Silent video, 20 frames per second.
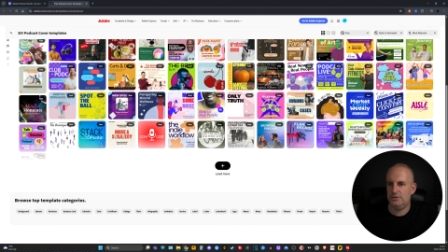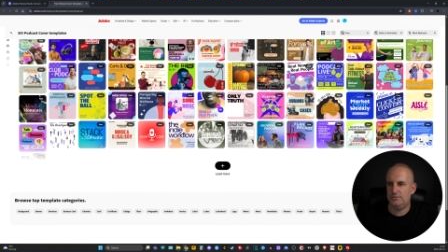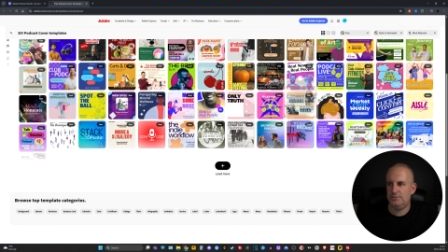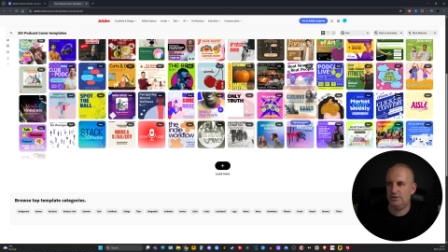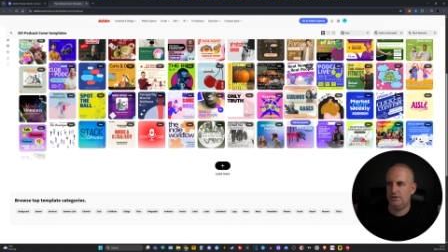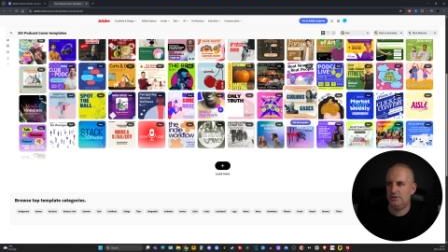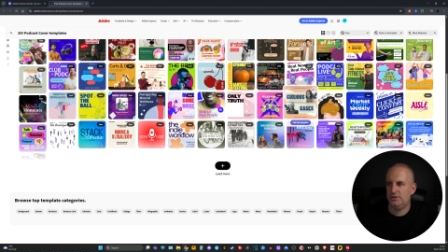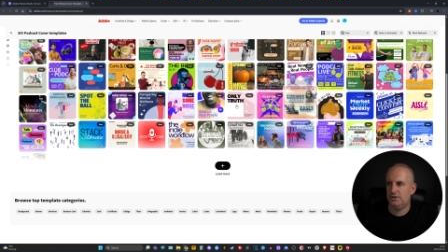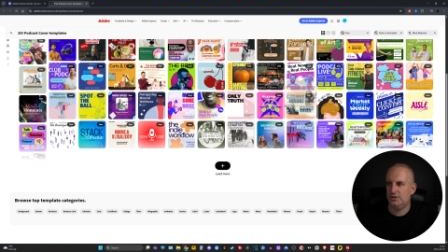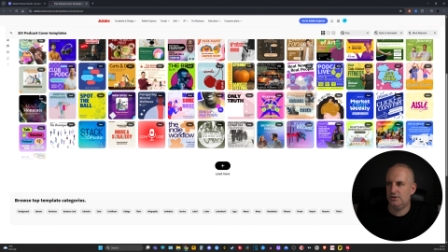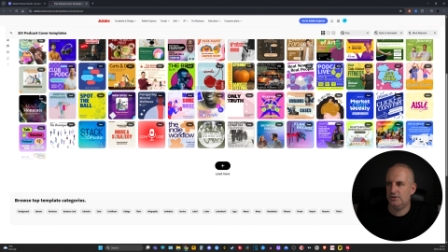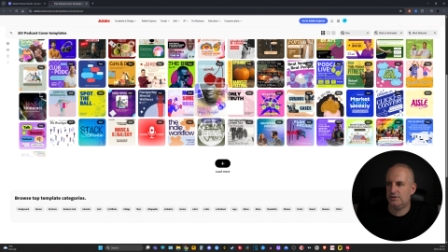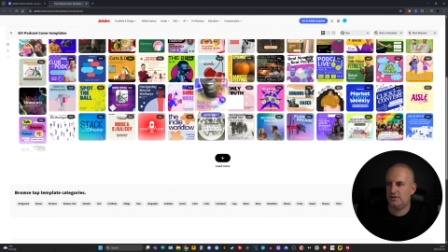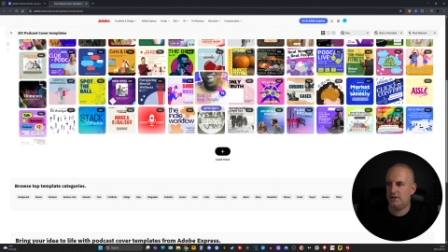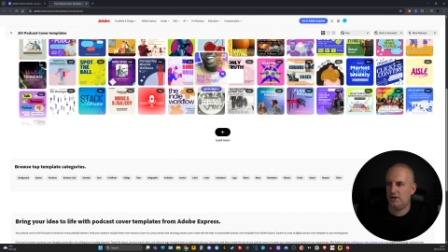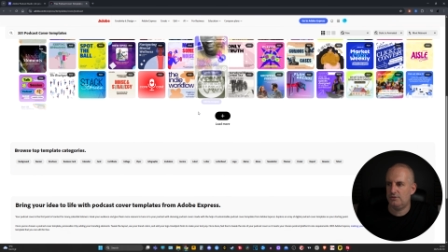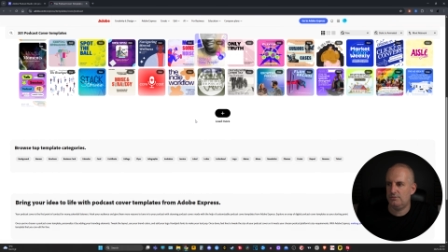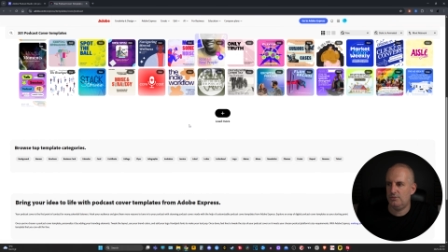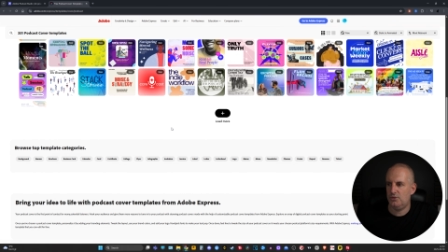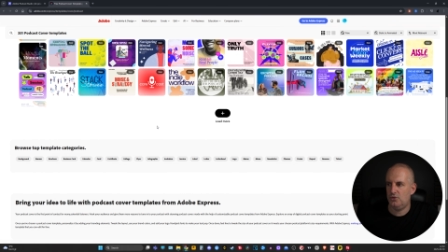of them, and you can
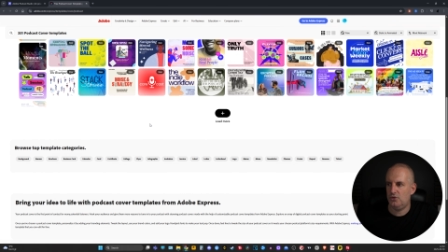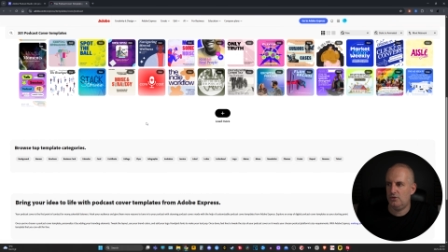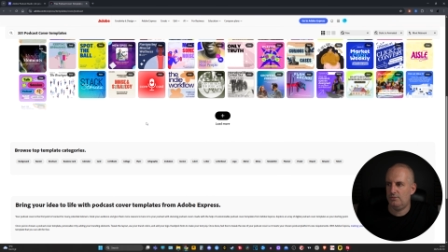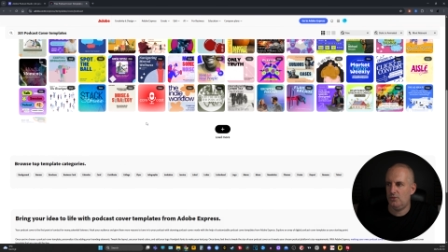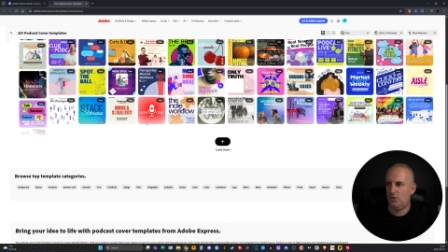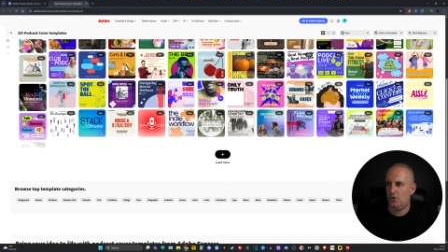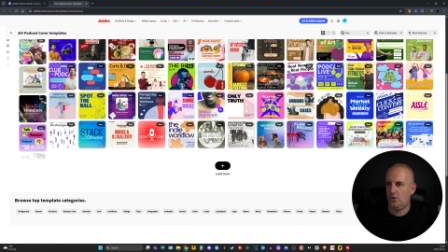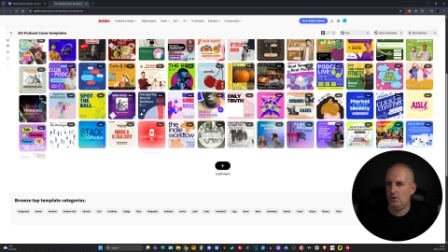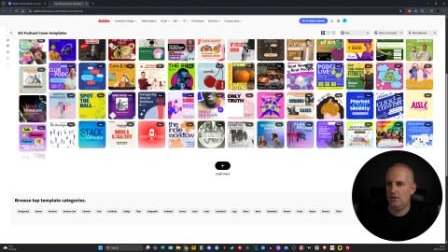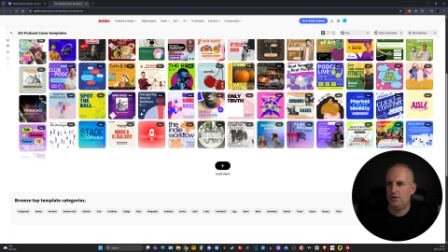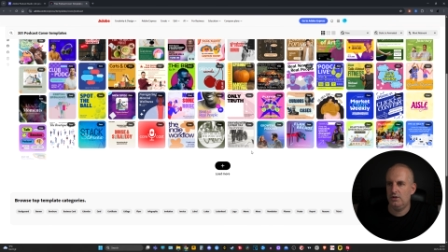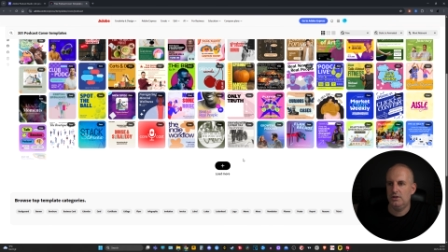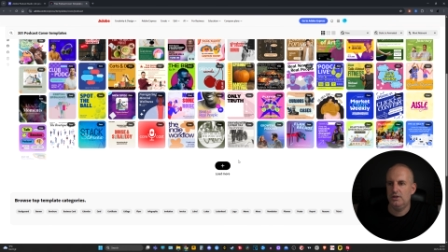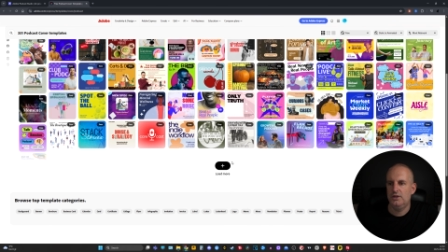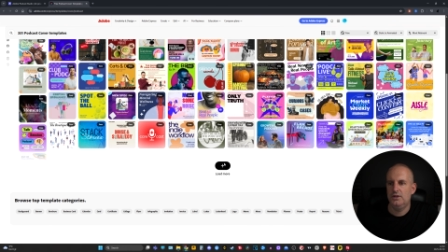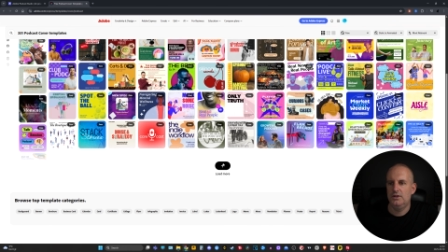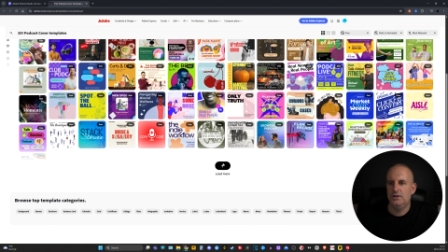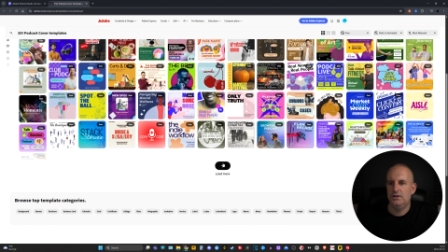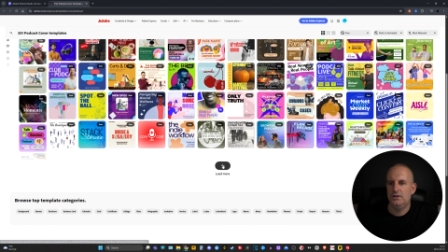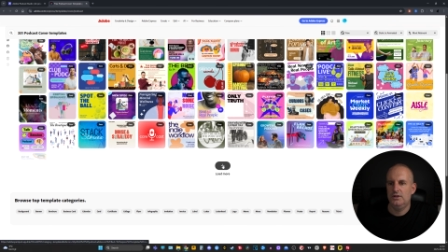just load more and more.
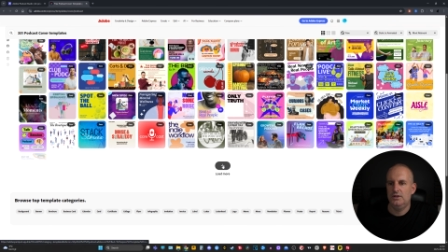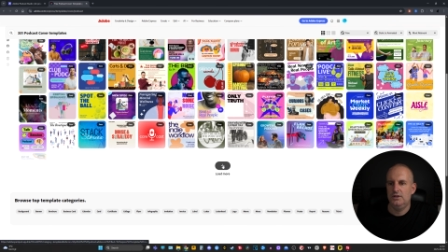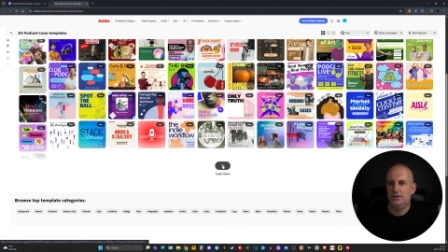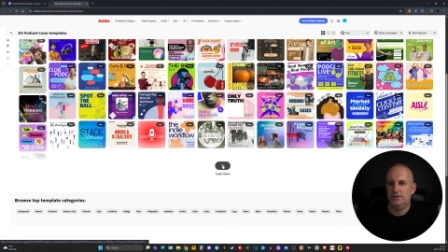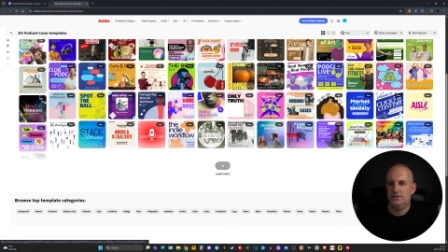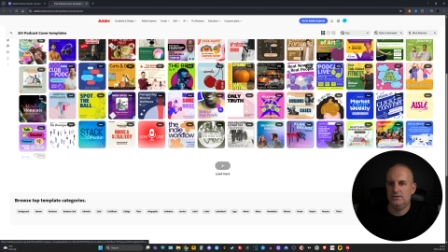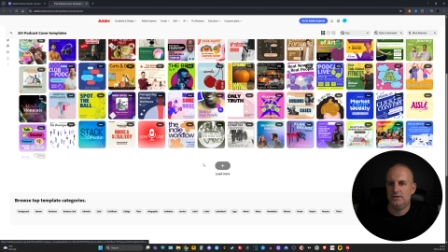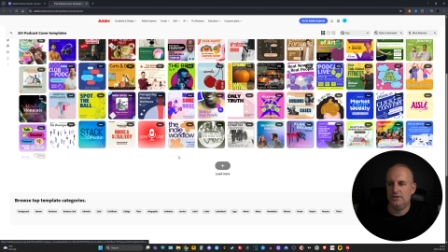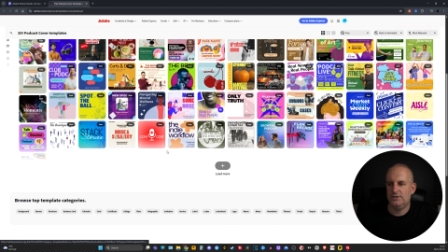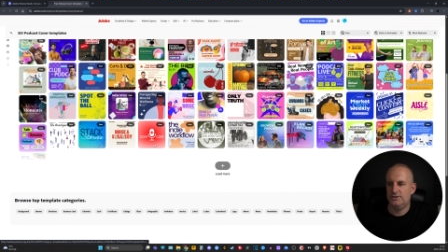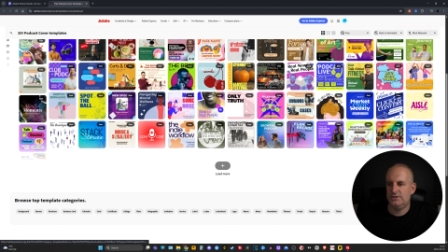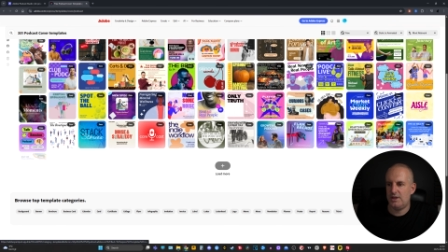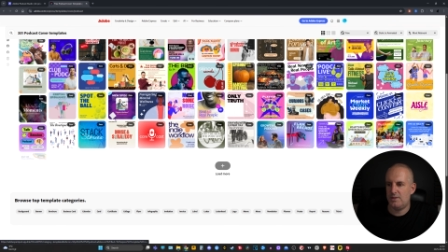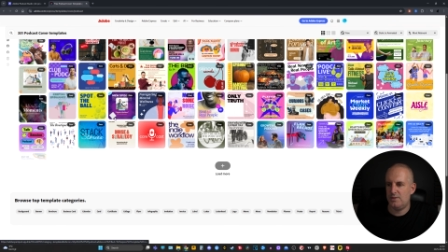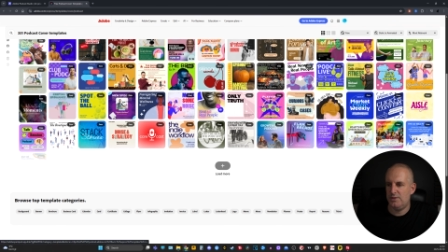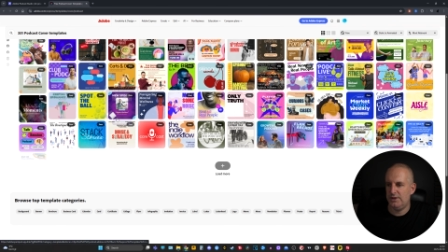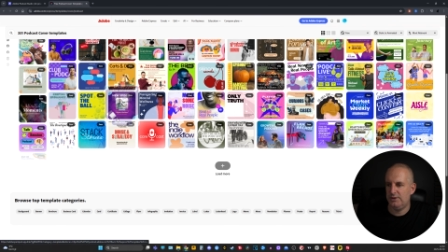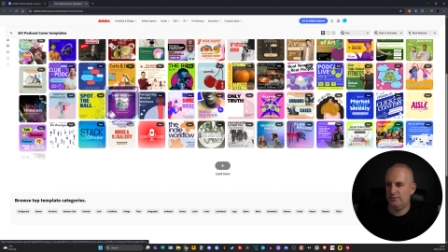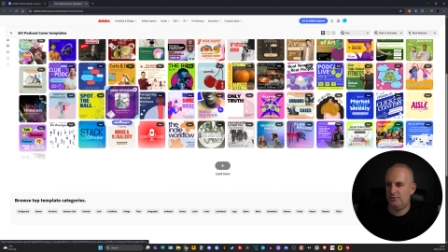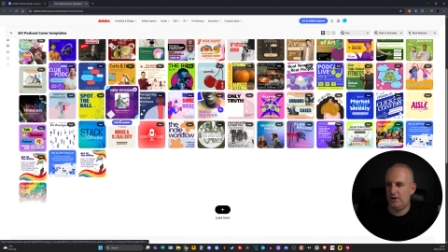So there's
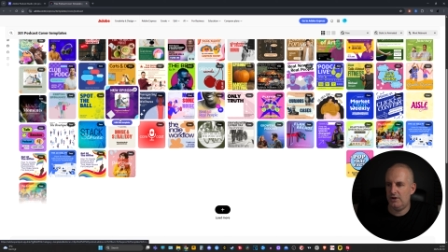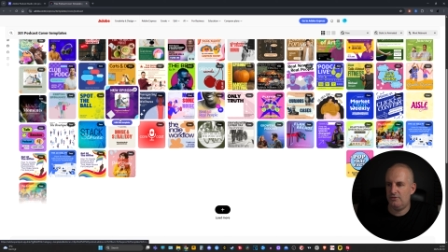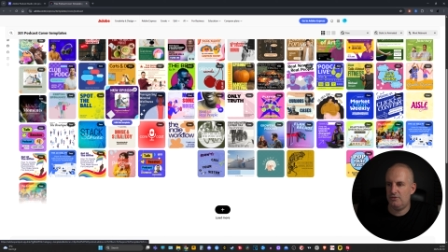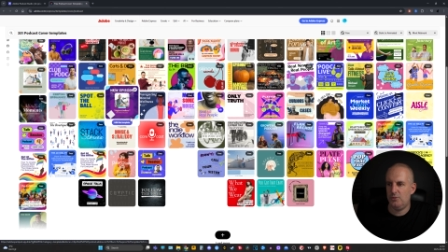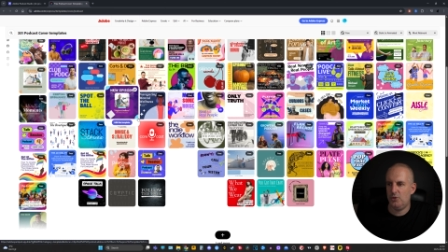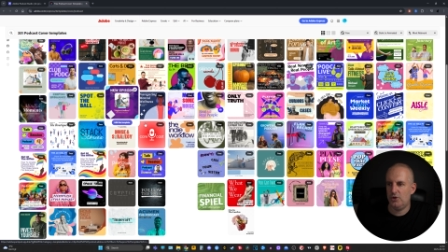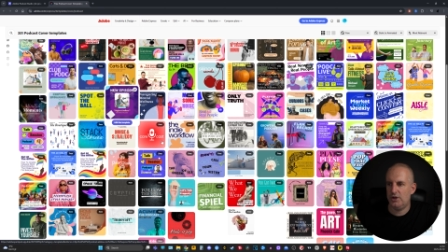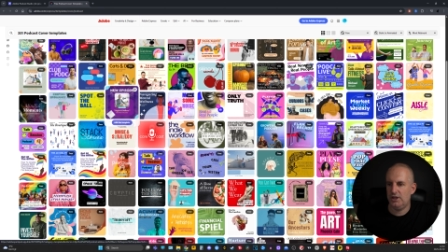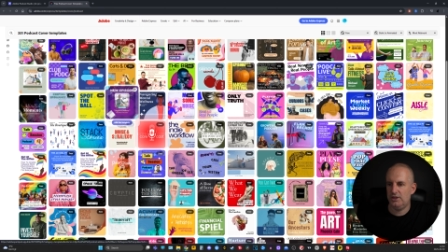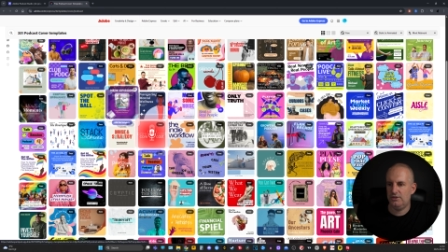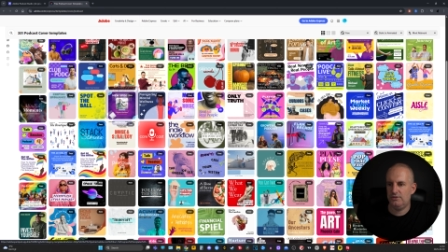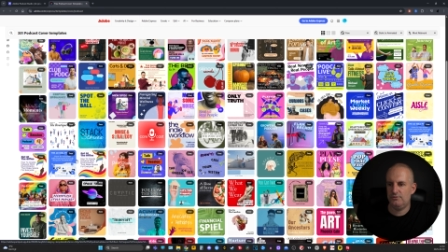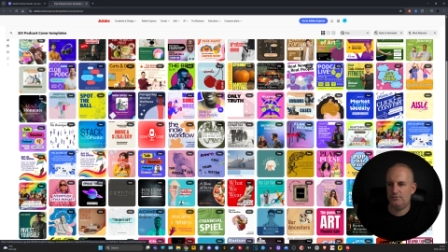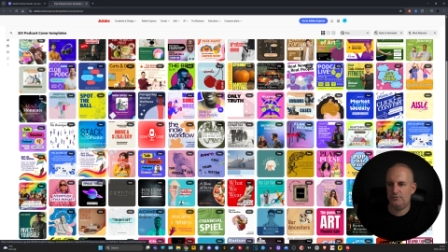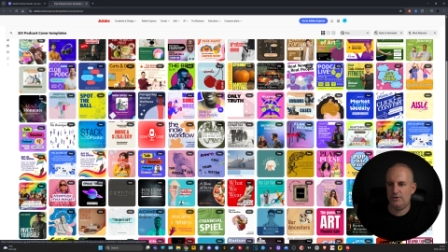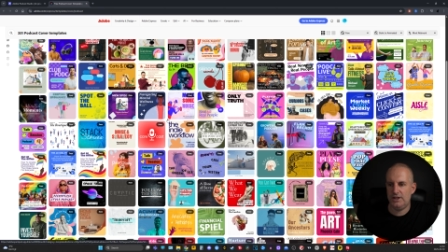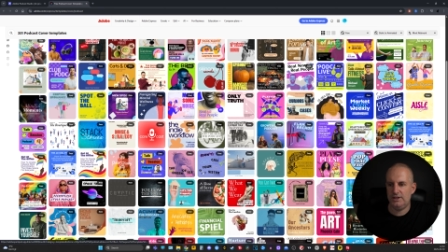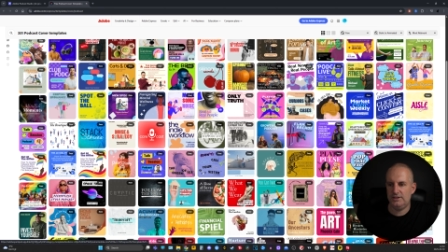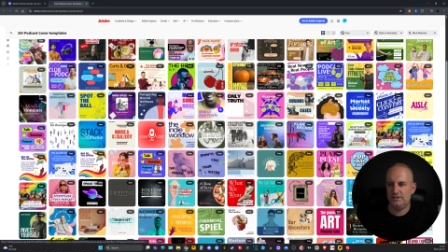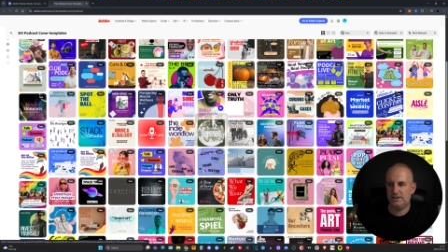something for everybody. It's
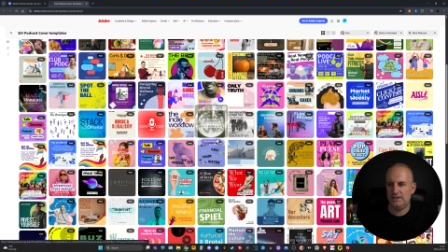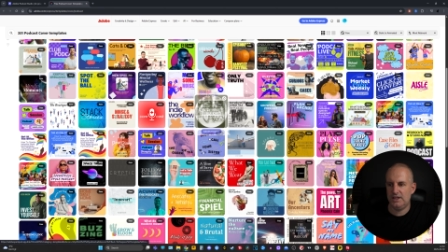ready